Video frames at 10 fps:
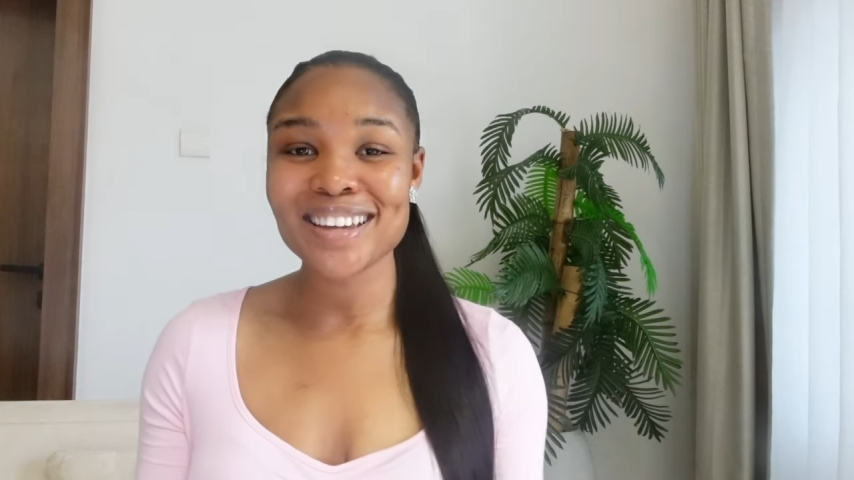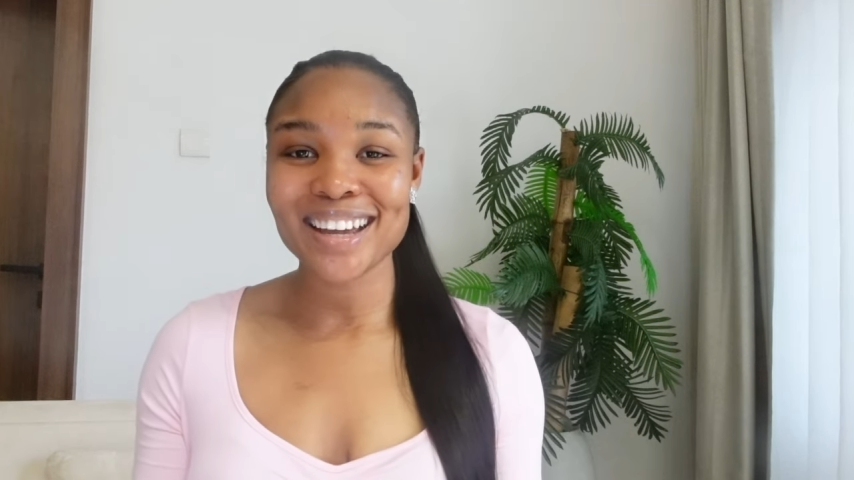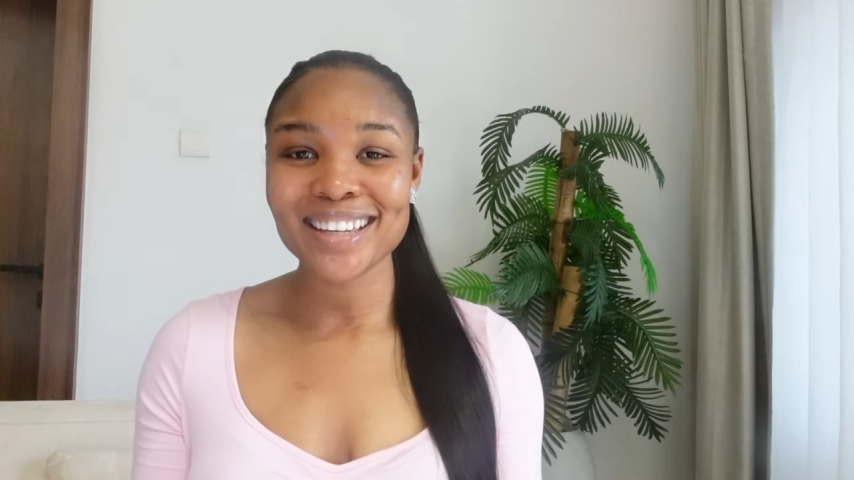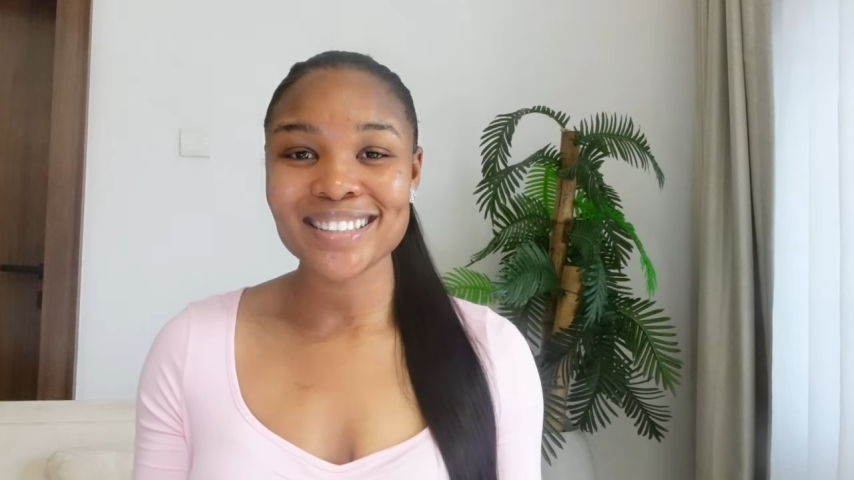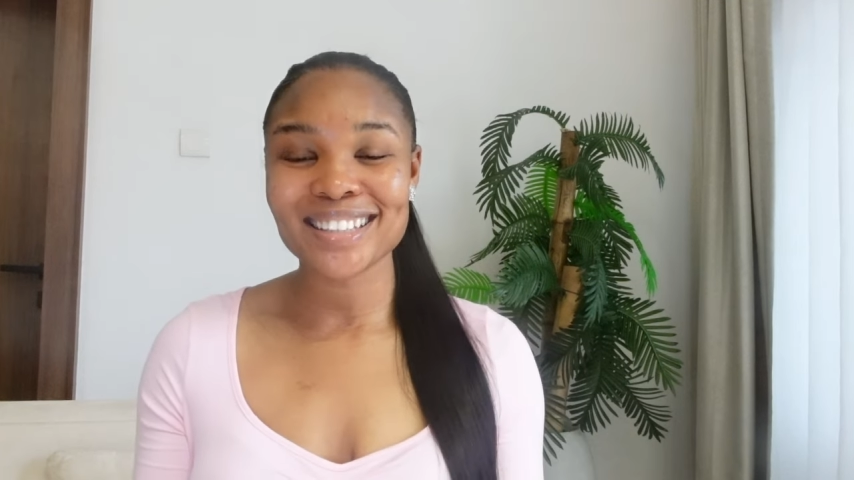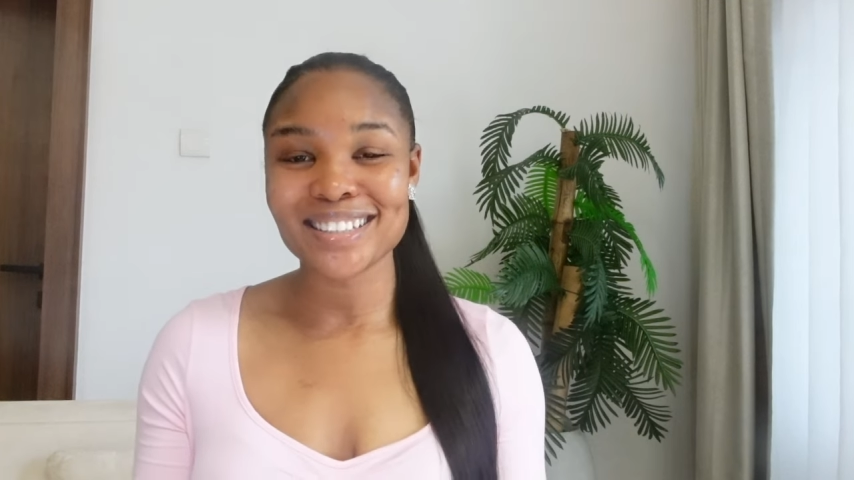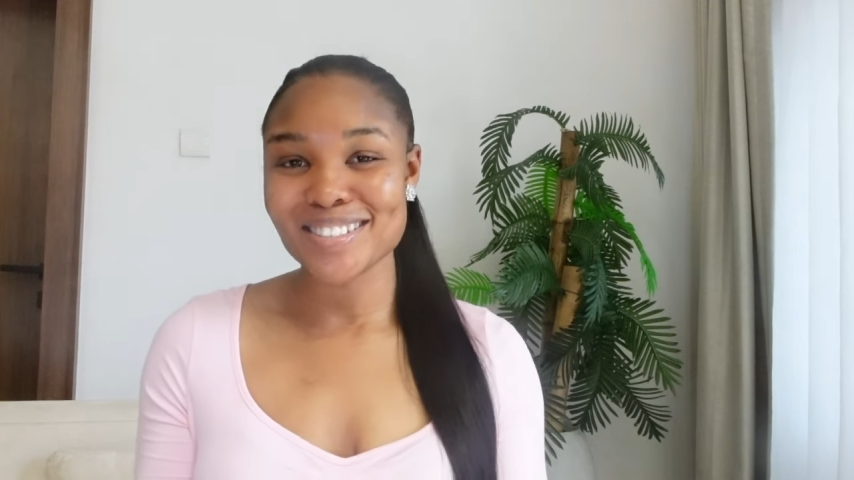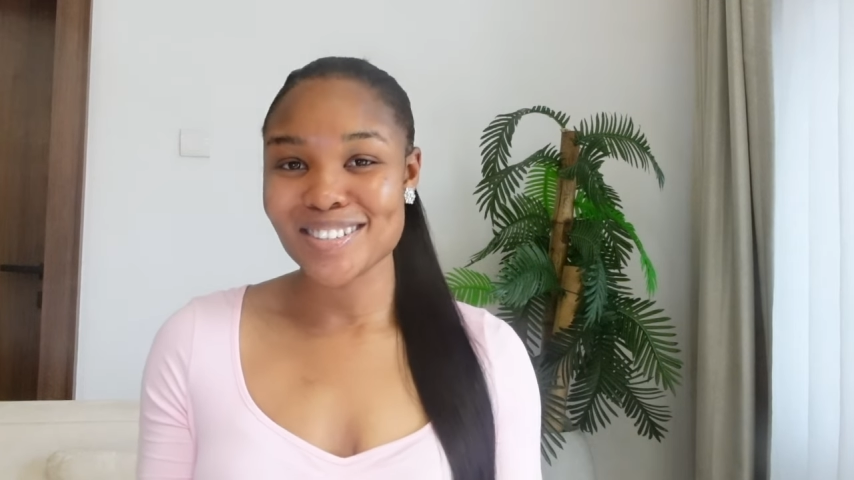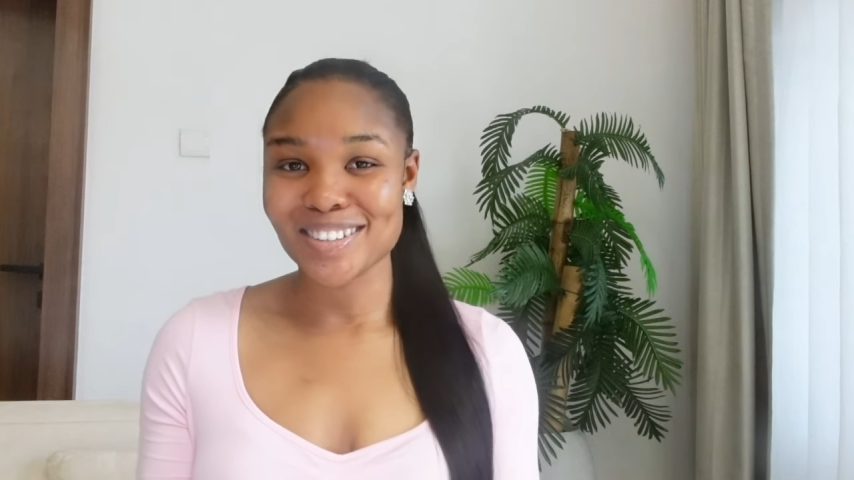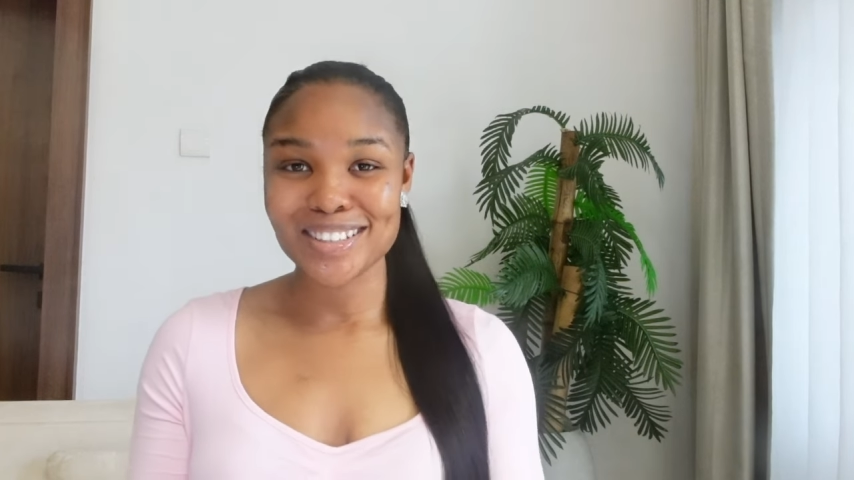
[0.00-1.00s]
guys
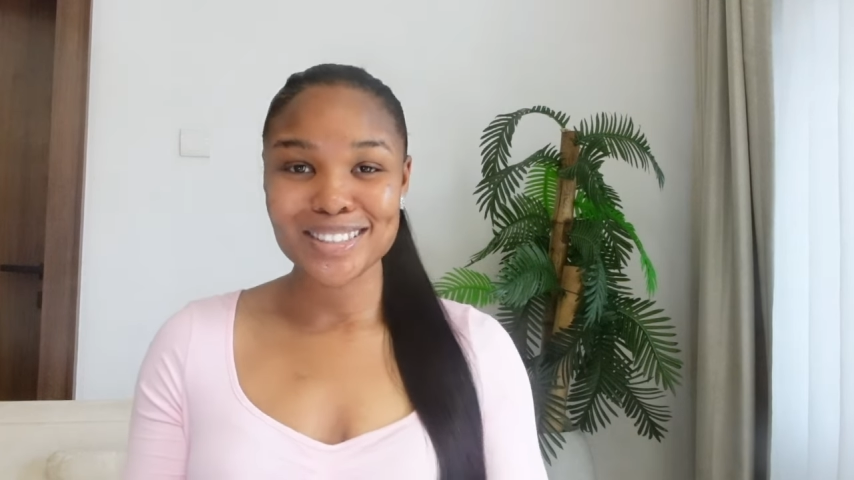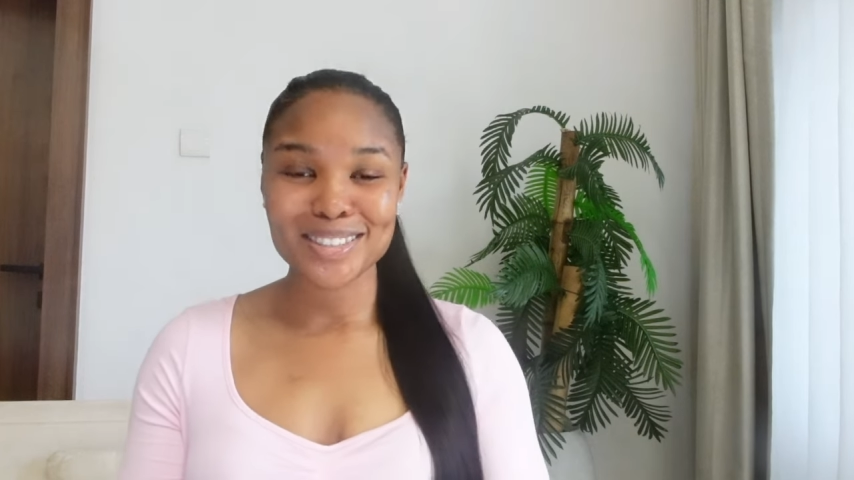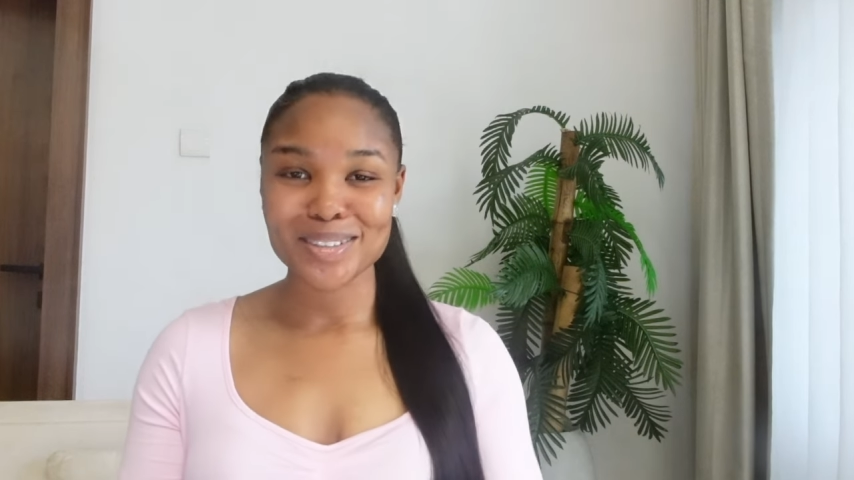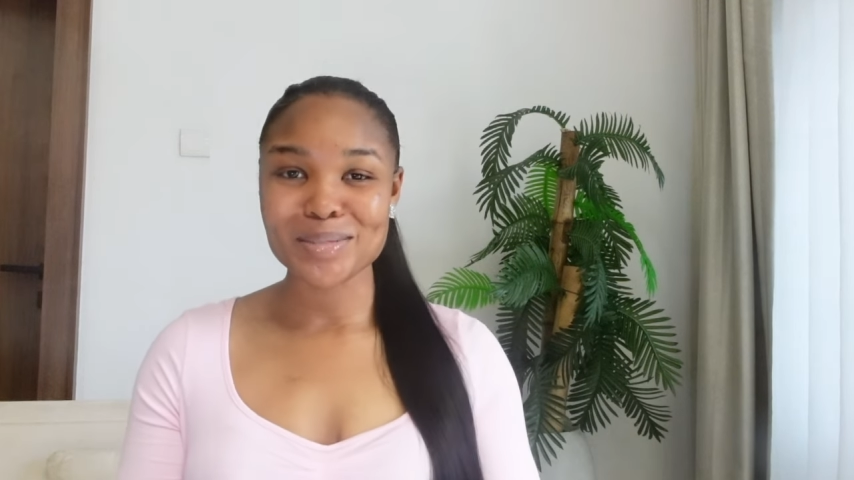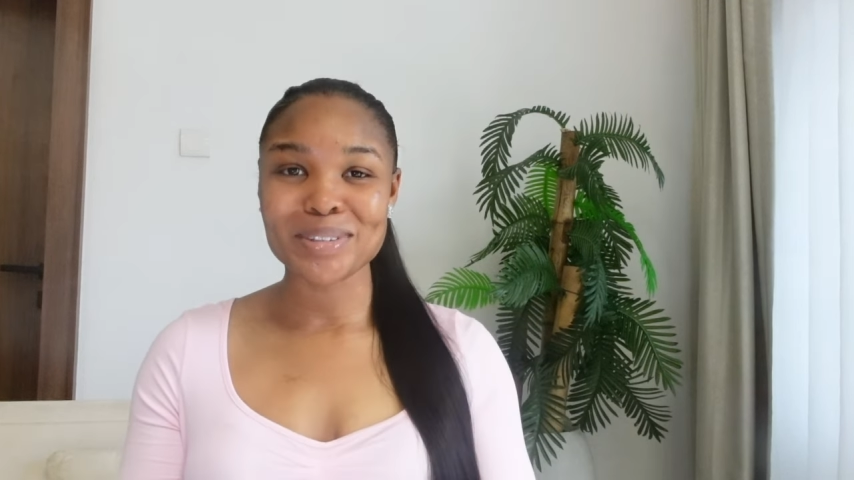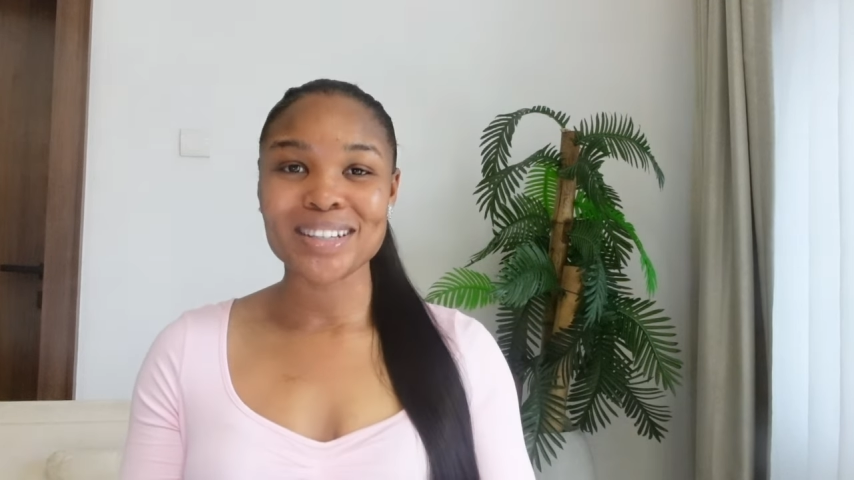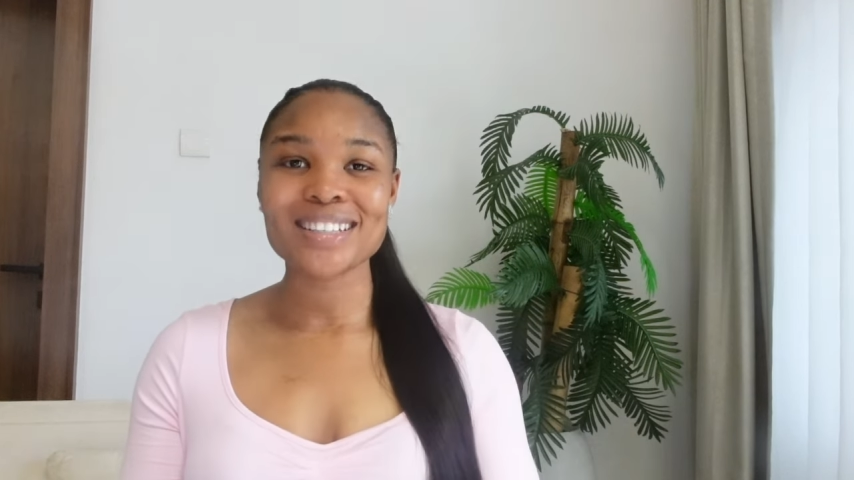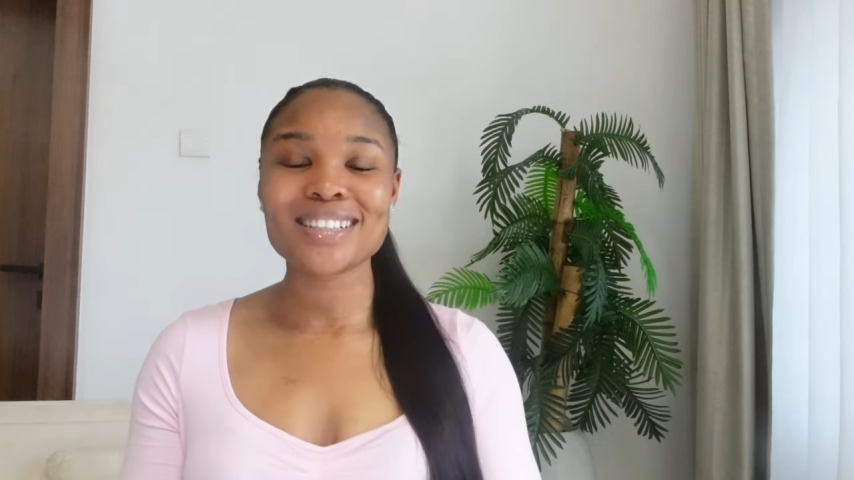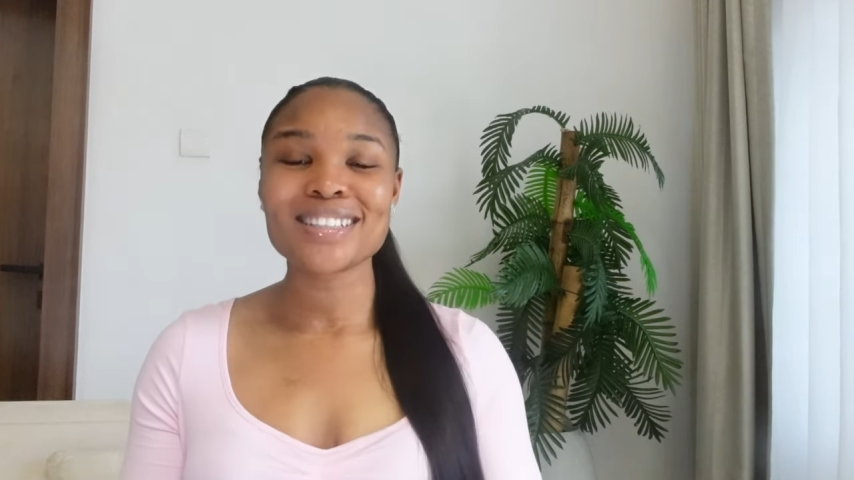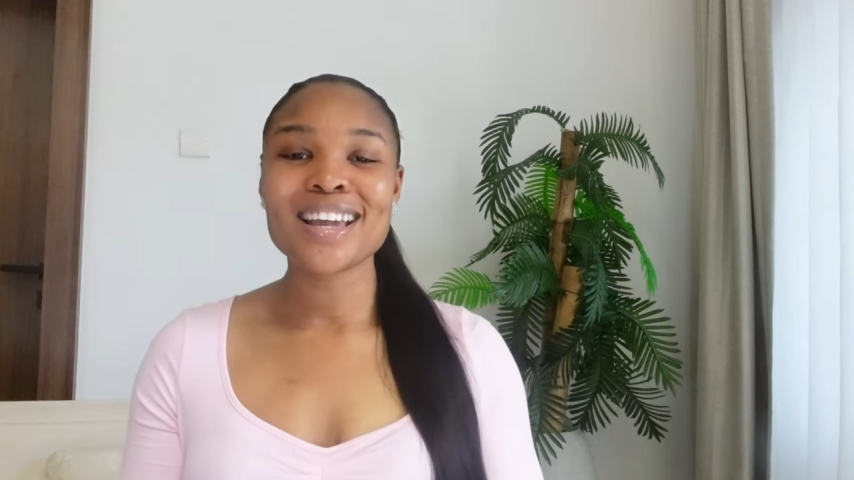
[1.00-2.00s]
enjoy so
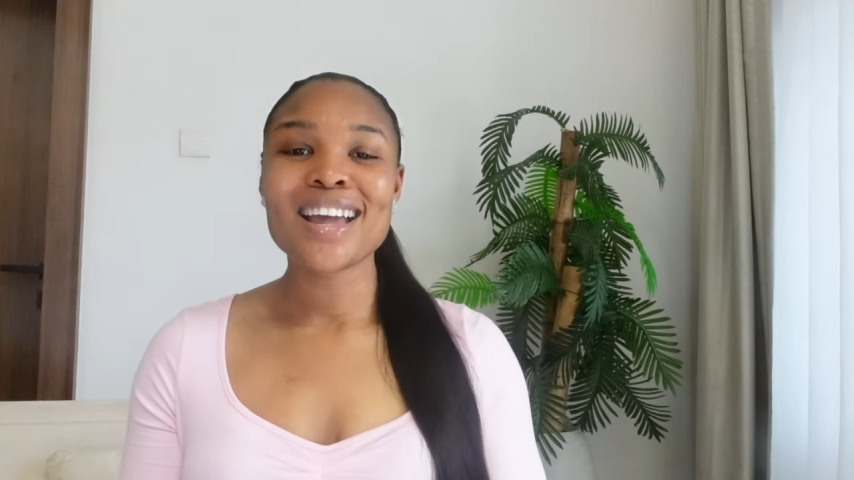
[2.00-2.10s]
much,